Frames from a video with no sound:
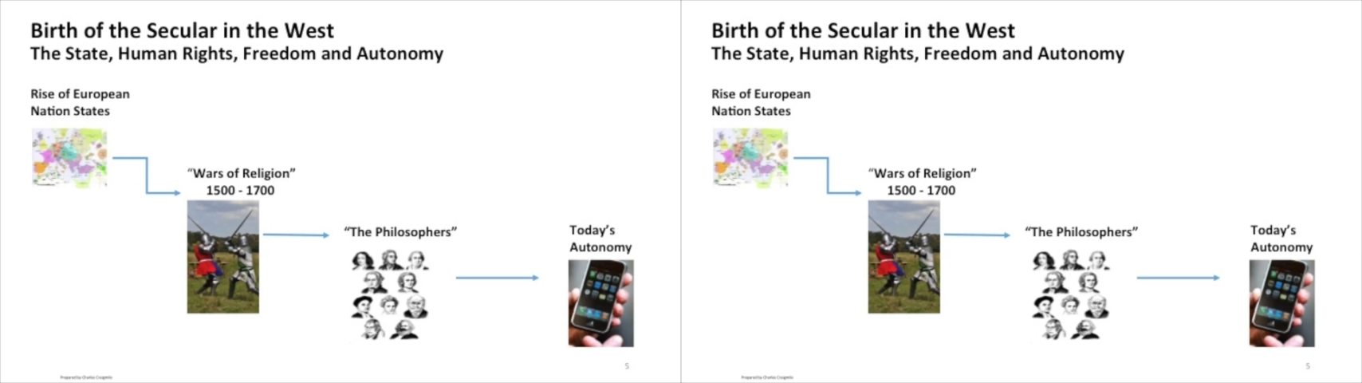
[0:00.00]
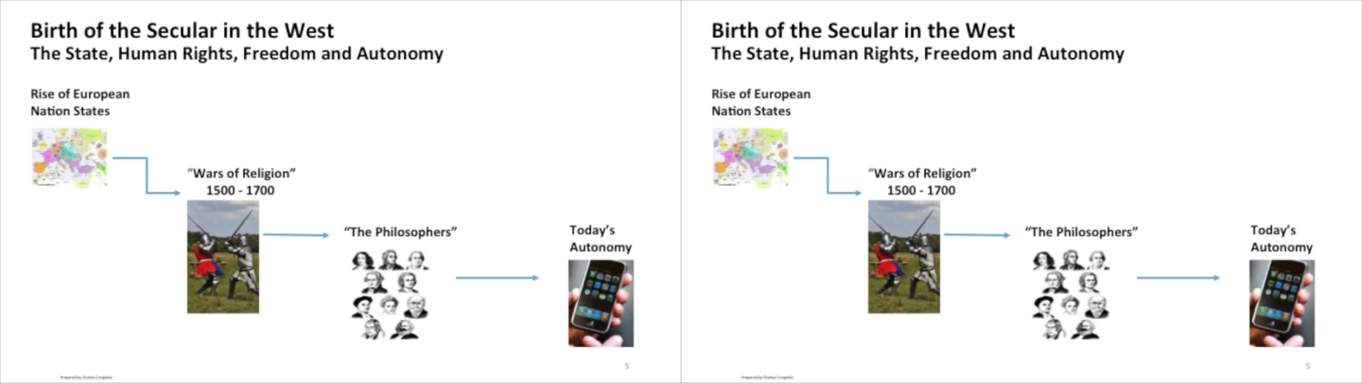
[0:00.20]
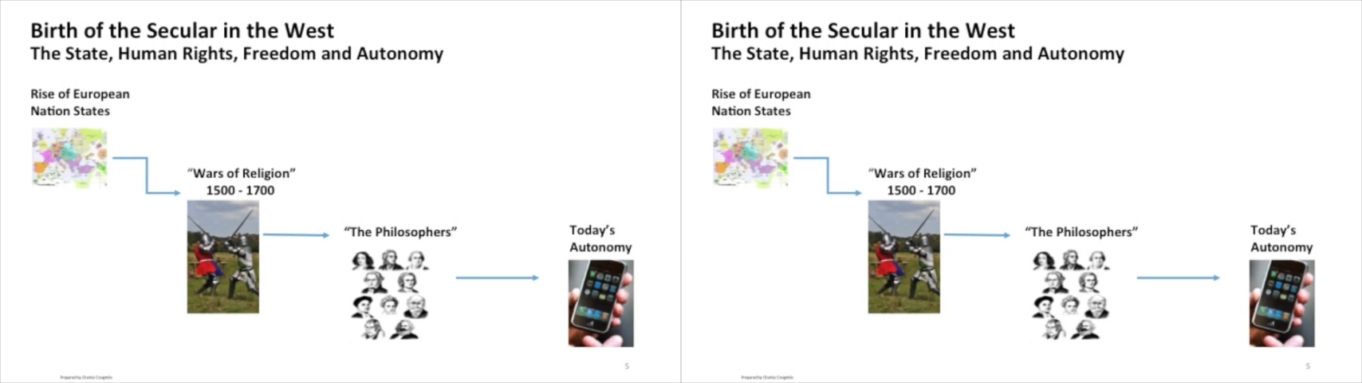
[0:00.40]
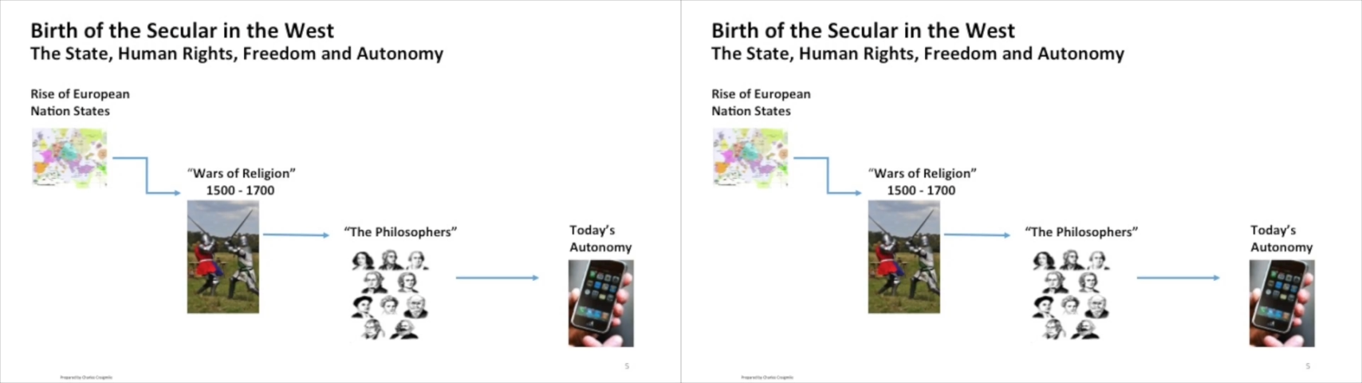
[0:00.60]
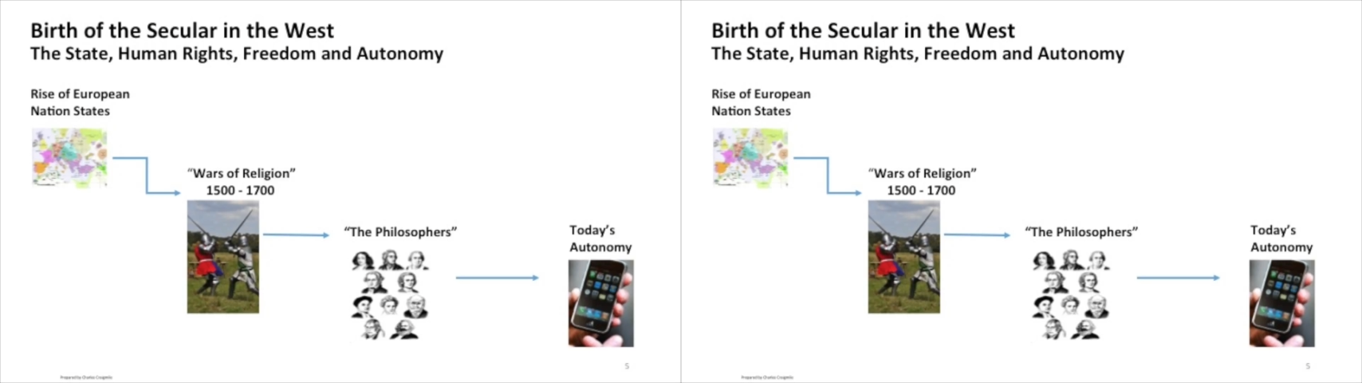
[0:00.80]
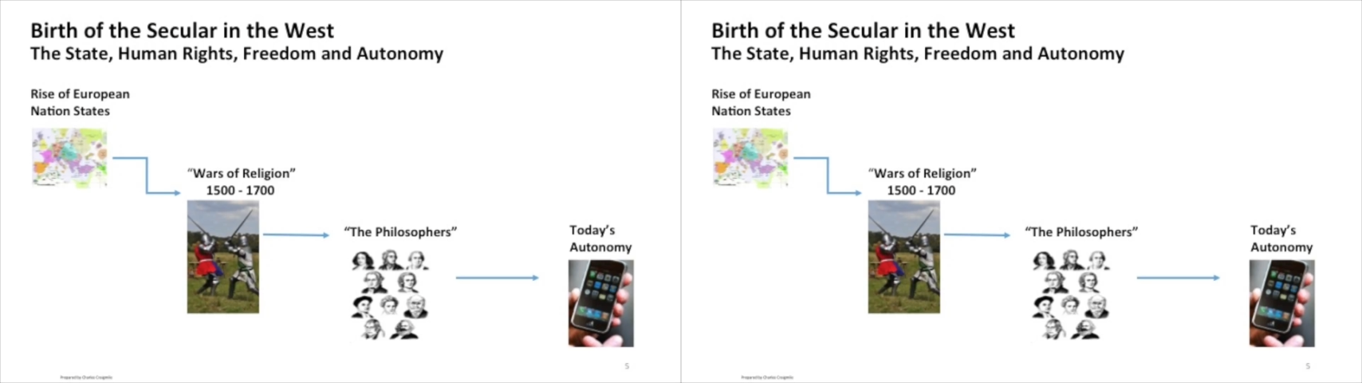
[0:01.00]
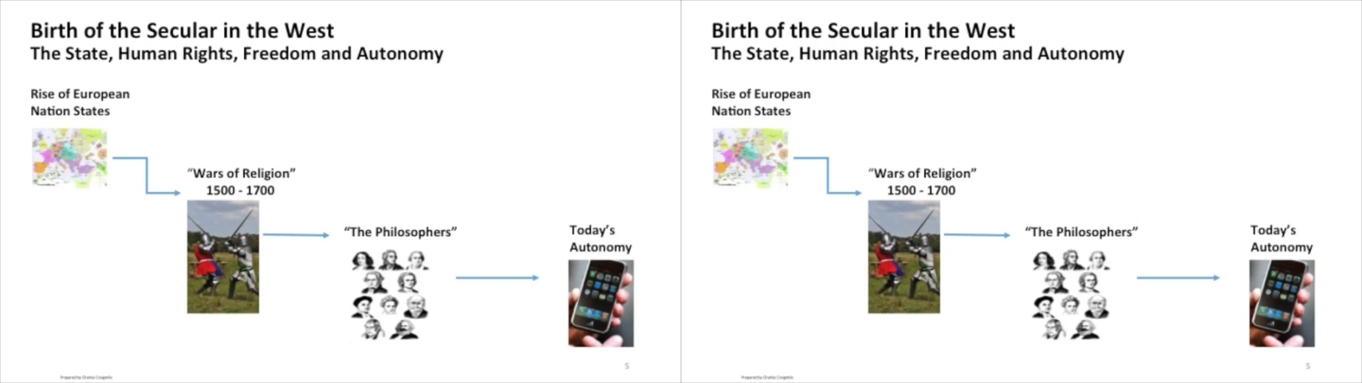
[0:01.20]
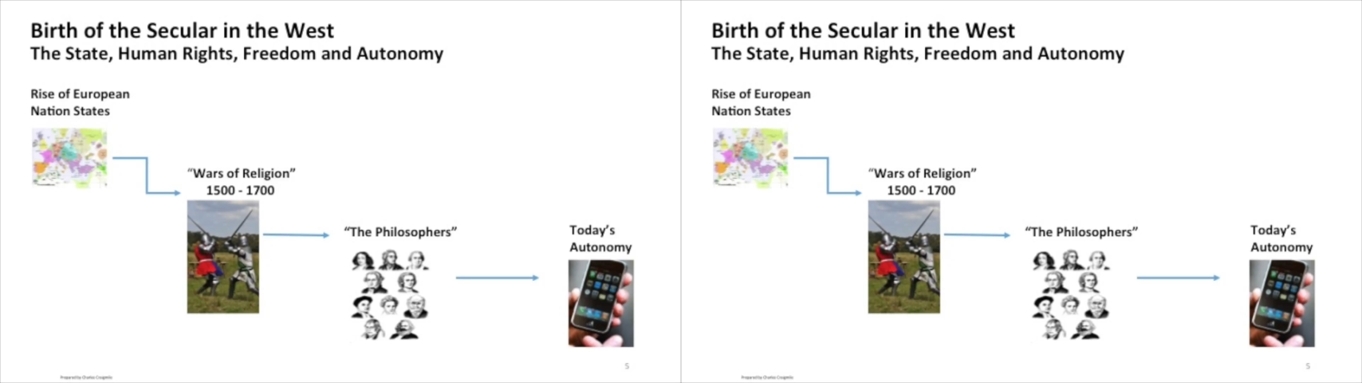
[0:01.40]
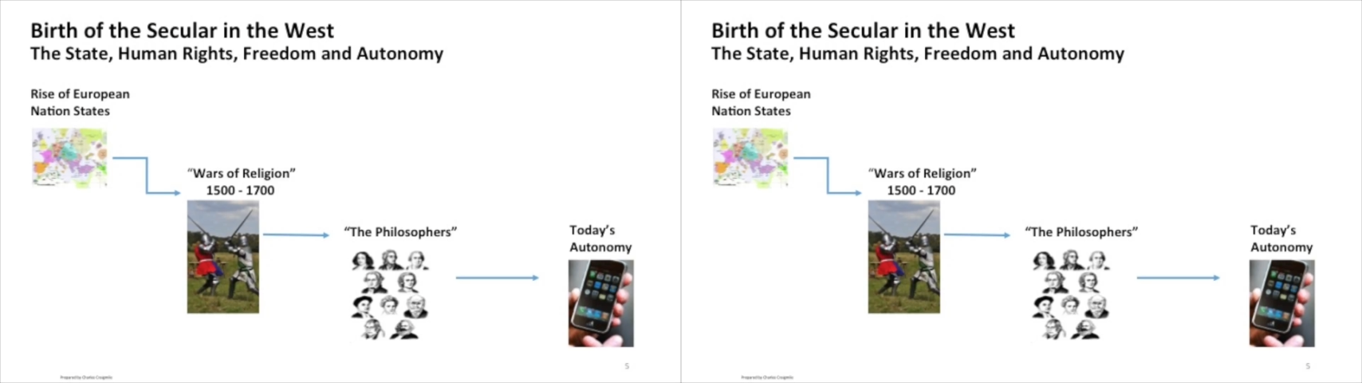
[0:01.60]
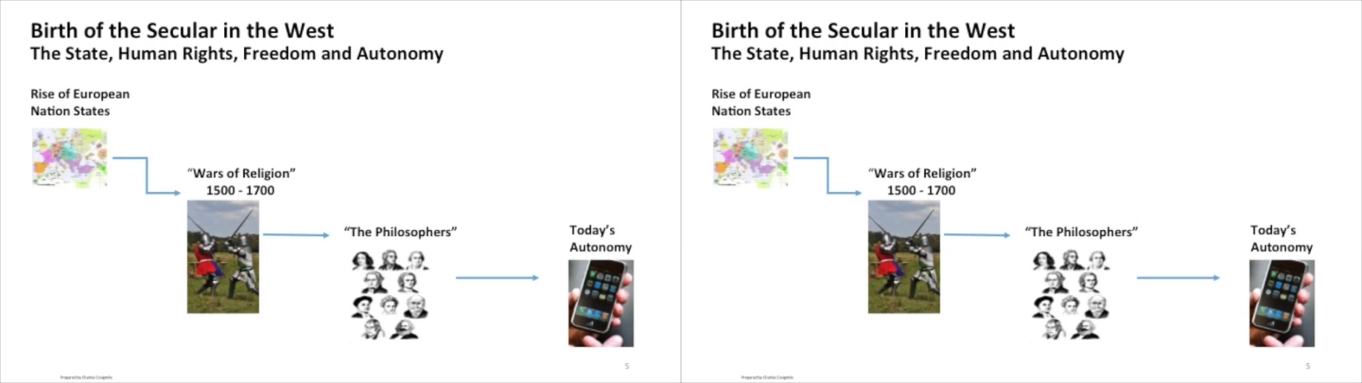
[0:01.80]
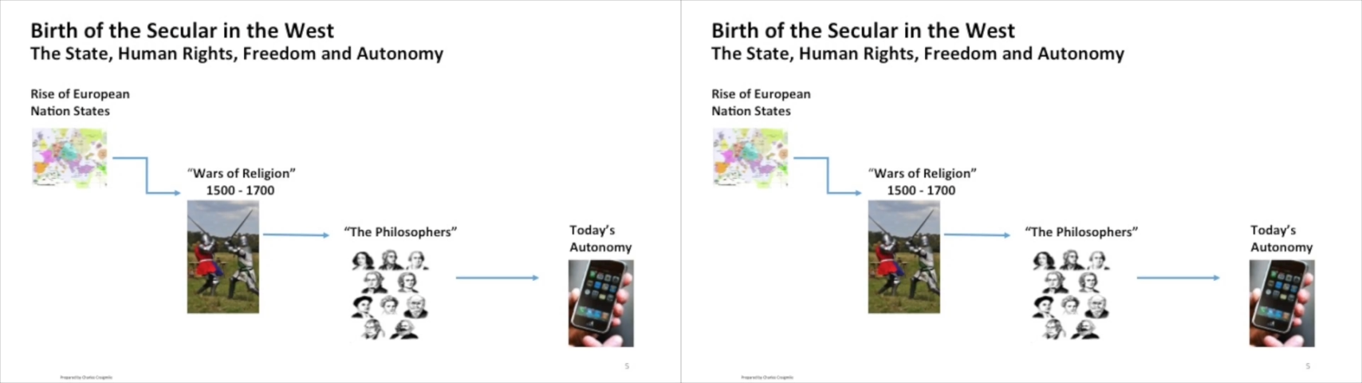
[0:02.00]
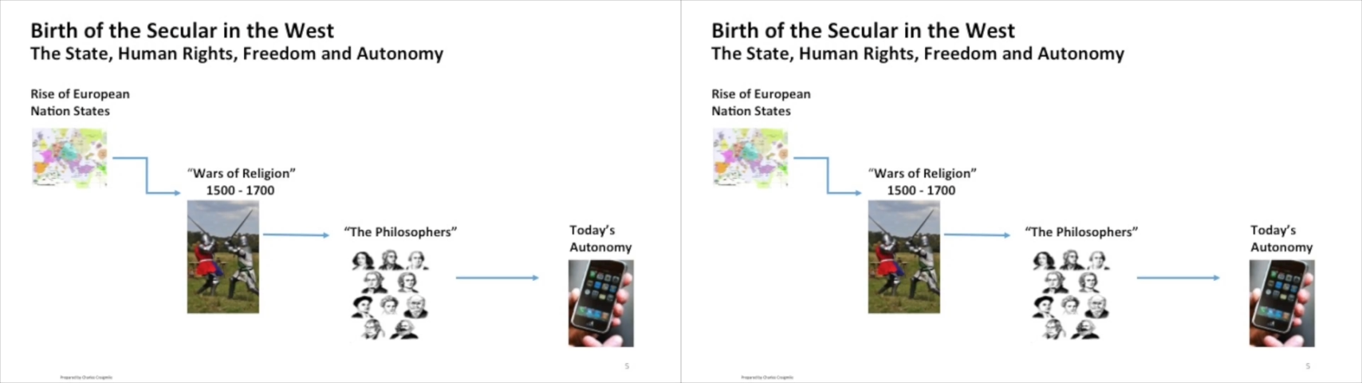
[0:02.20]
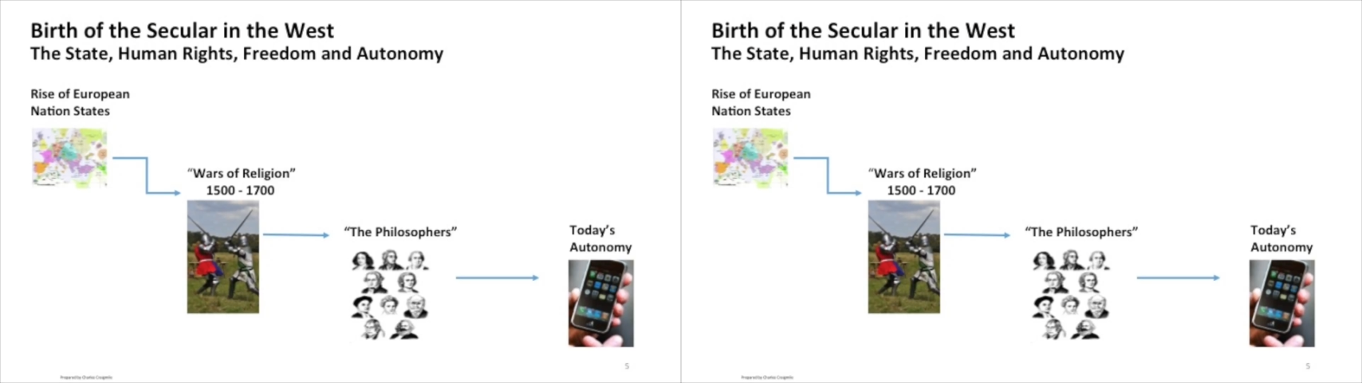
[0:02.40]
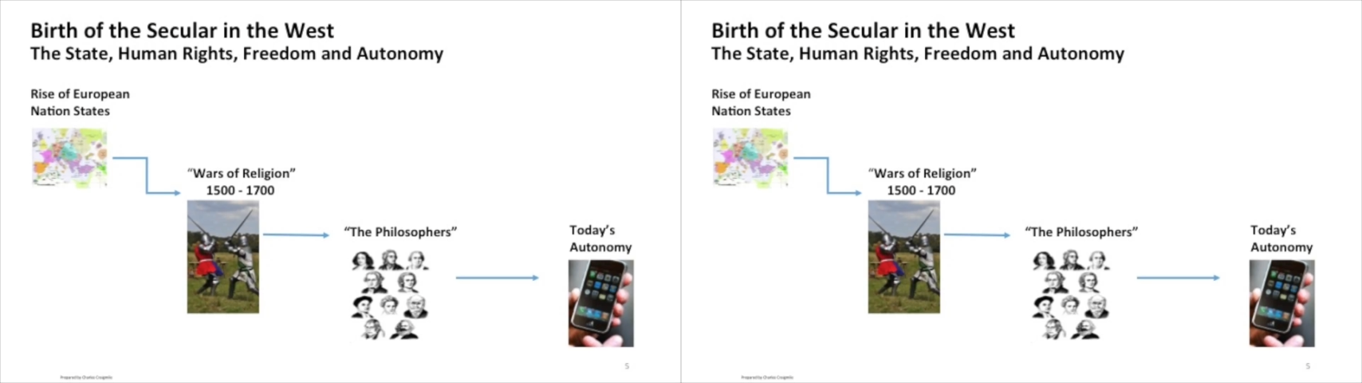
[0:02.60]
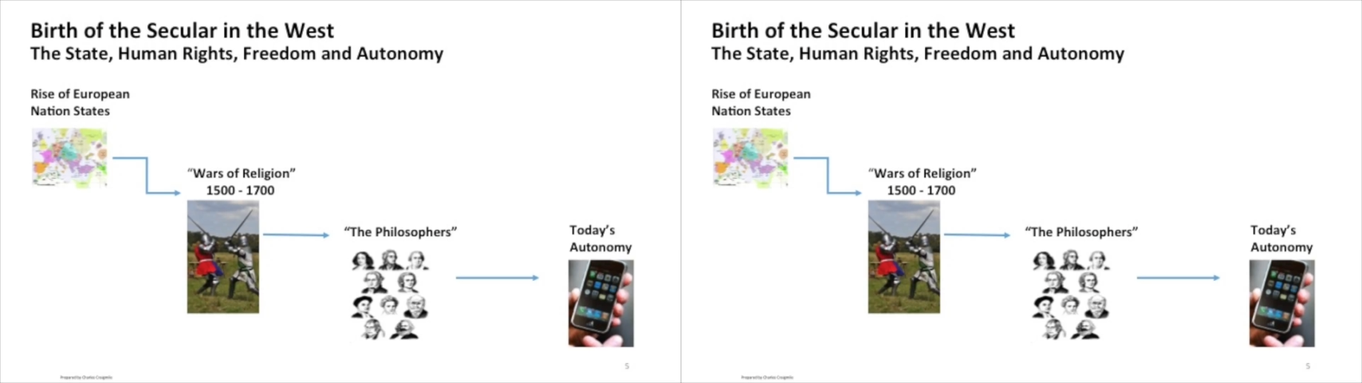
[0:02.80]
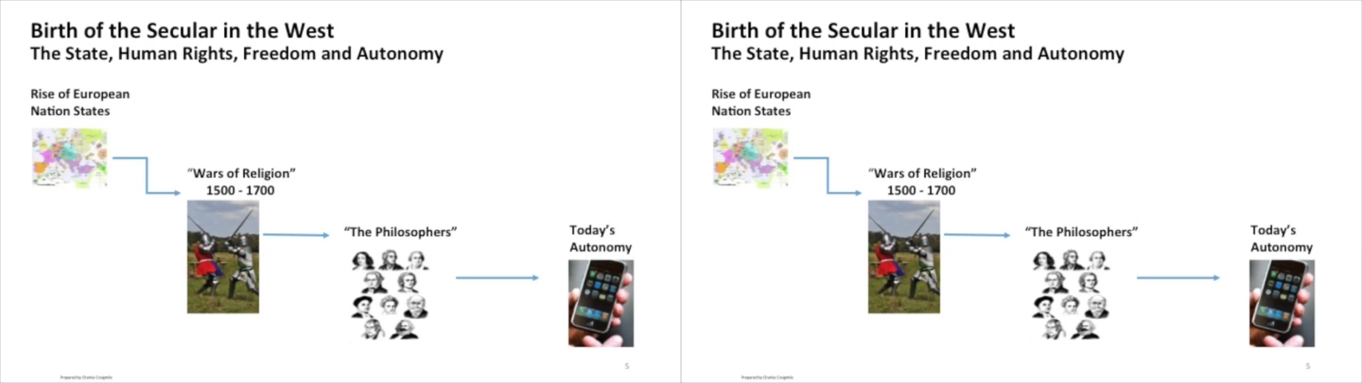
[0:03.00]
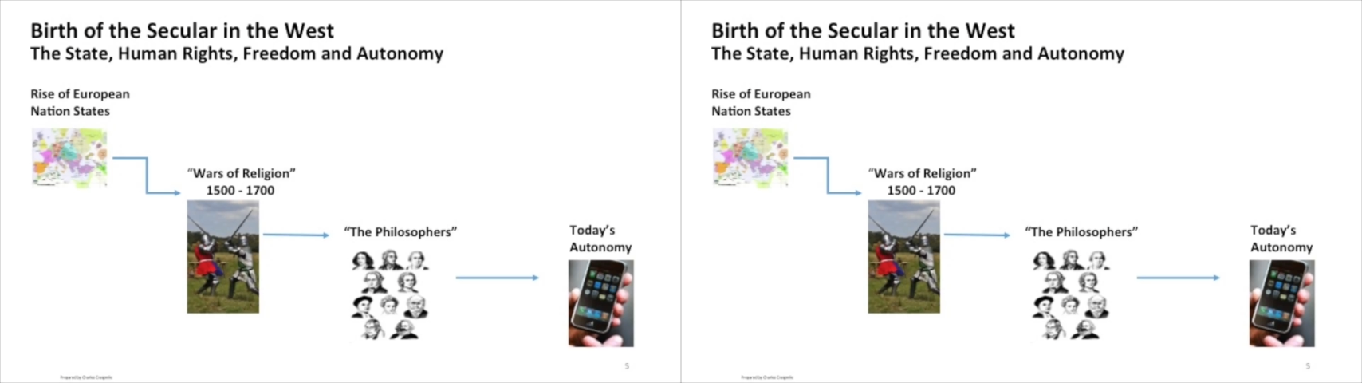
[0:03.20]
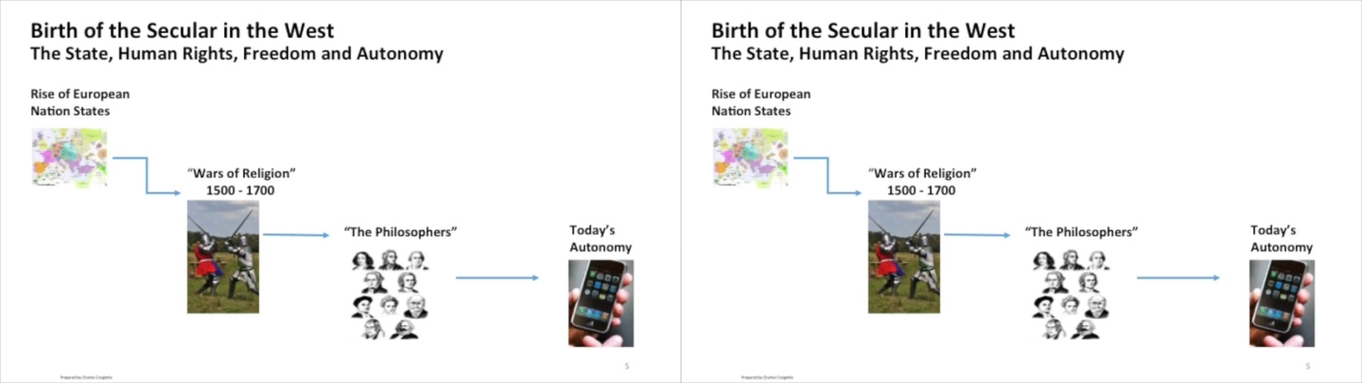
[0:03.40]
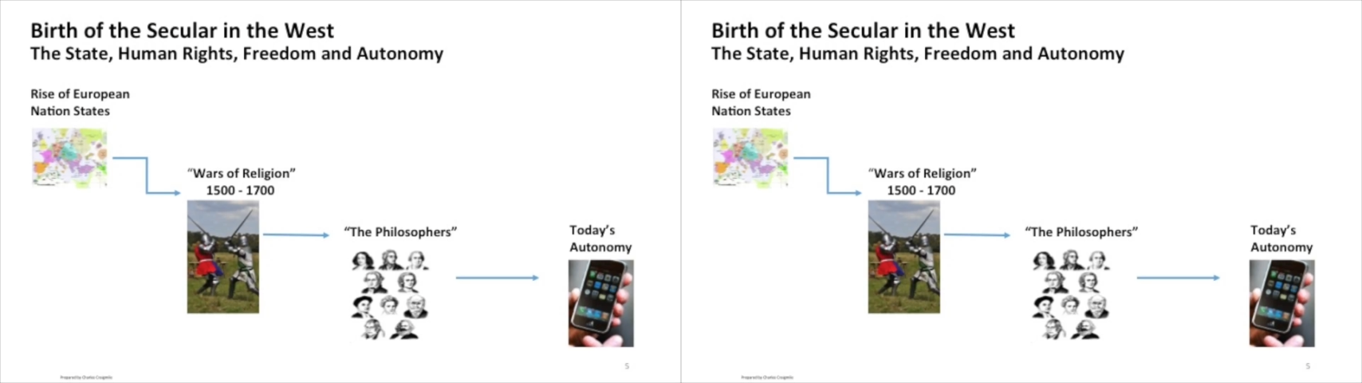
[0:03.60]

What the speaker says: [unreadable: no face in view]